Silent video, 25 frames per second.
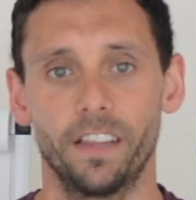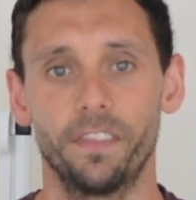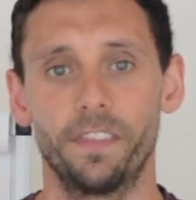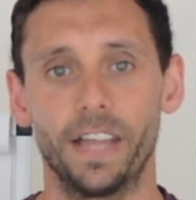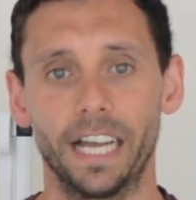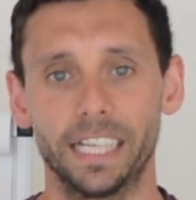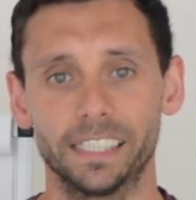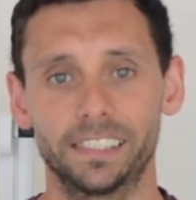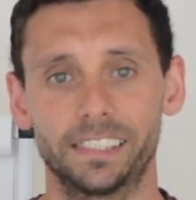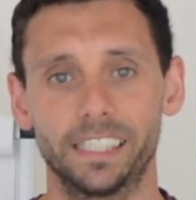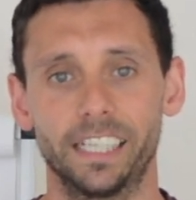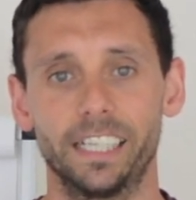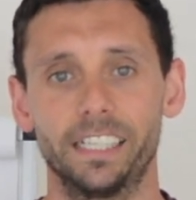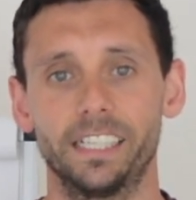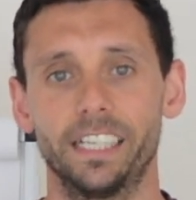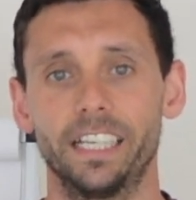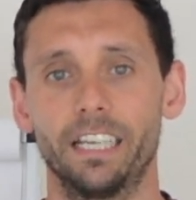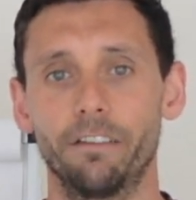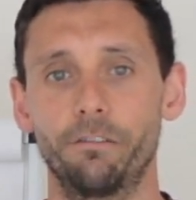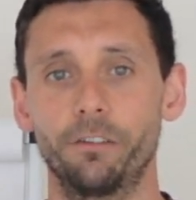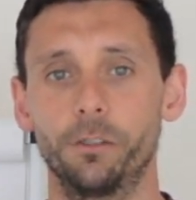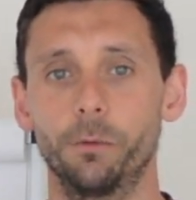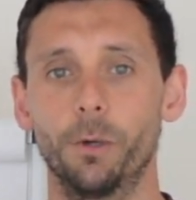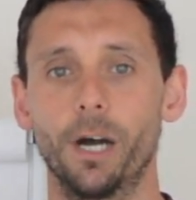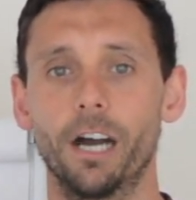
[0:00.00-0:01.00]
That said,
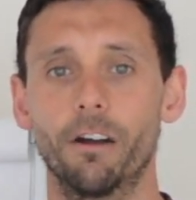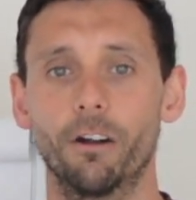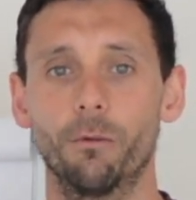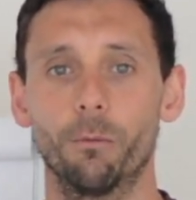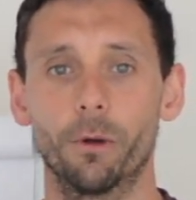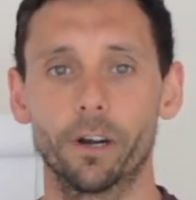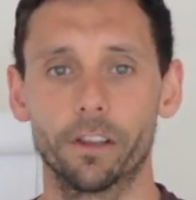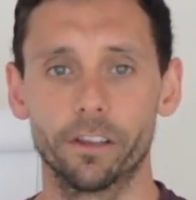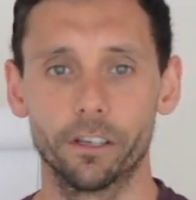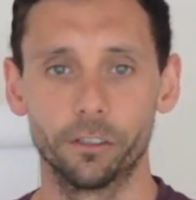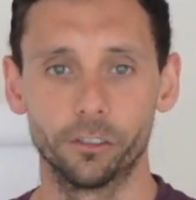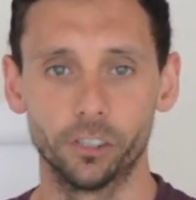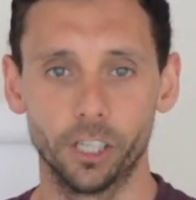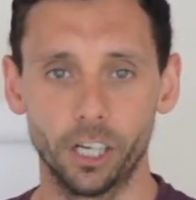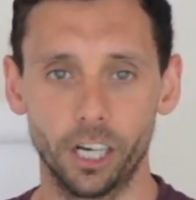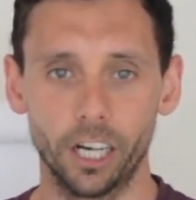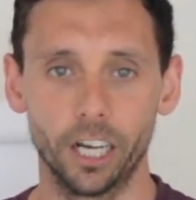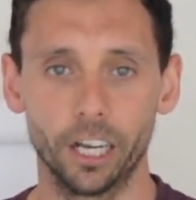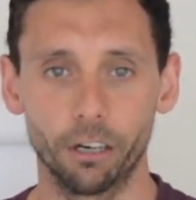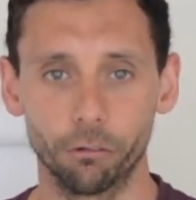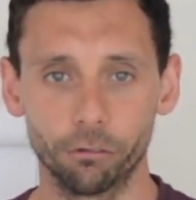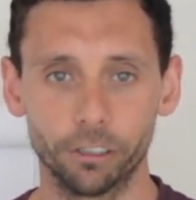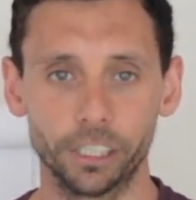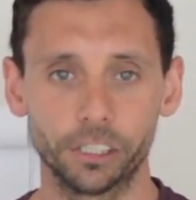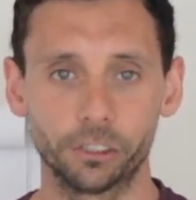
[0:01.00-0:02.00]
if you are in one of those
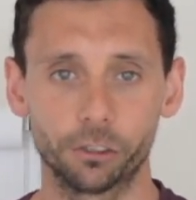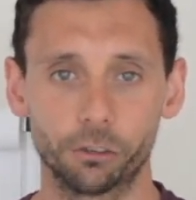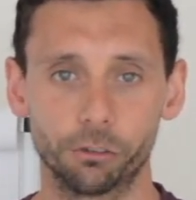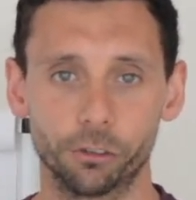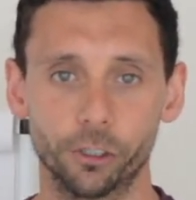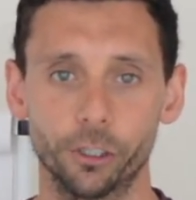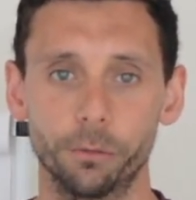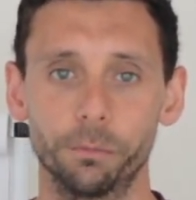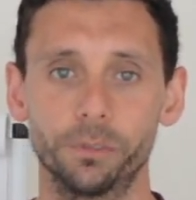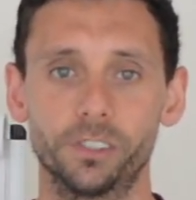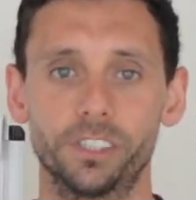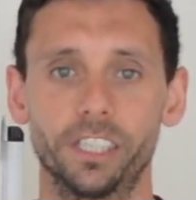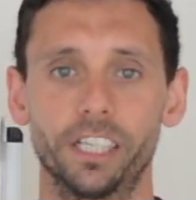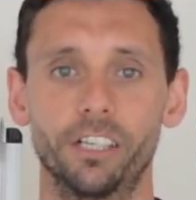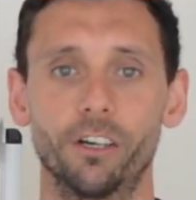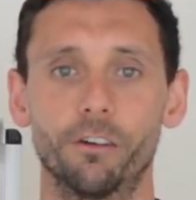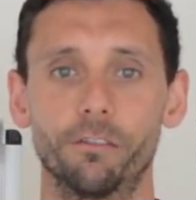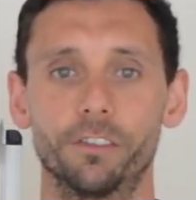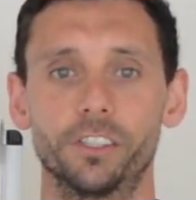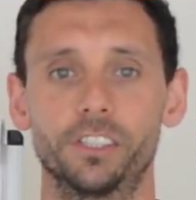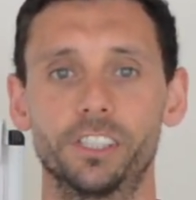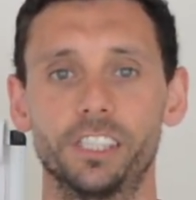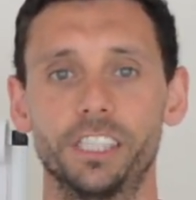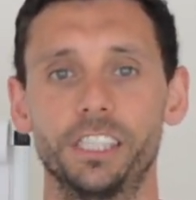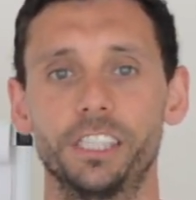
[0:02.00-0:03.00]
higher risk groups, then
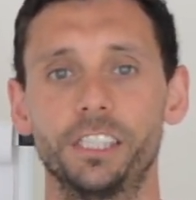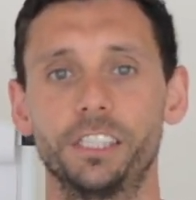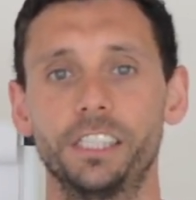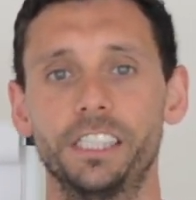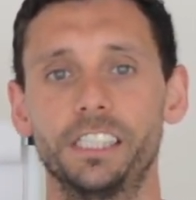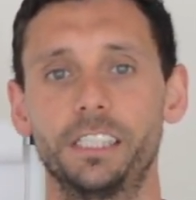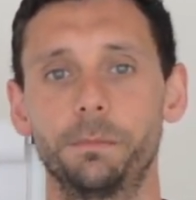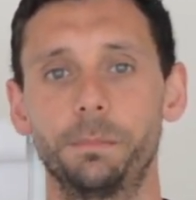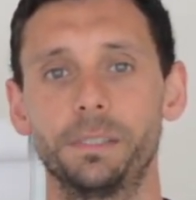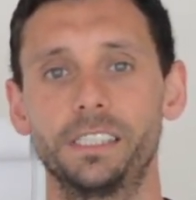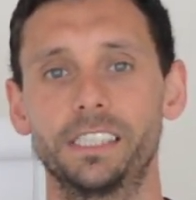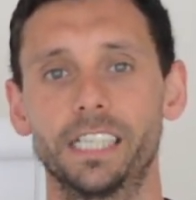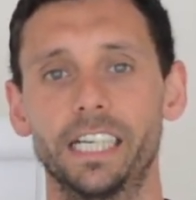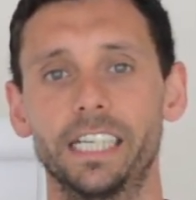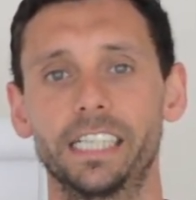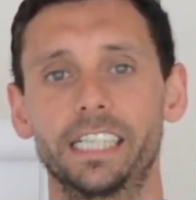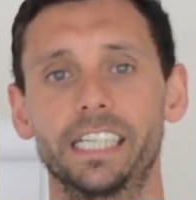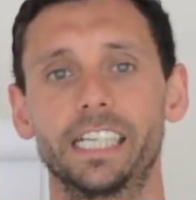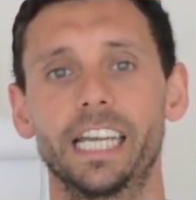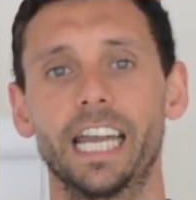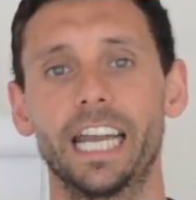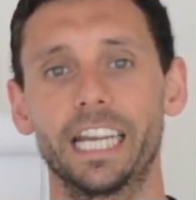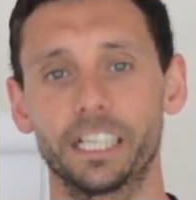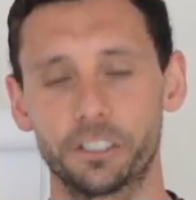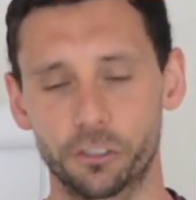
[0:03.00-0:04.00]
obviously you need to be
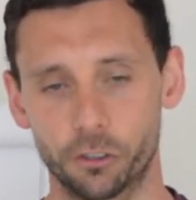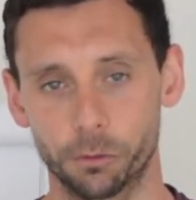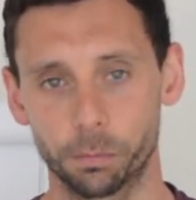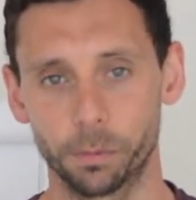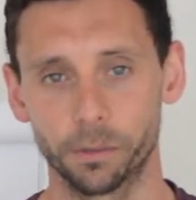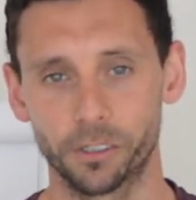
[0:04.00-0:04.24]
taking extra